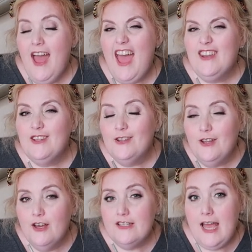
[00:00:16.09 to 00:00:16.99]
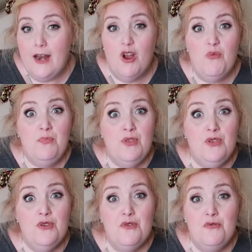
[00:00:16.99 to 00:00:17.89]
and looked at her
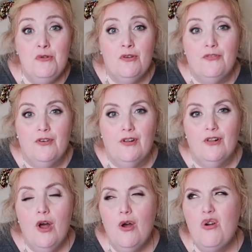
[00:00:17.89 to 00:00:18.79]
beautiful,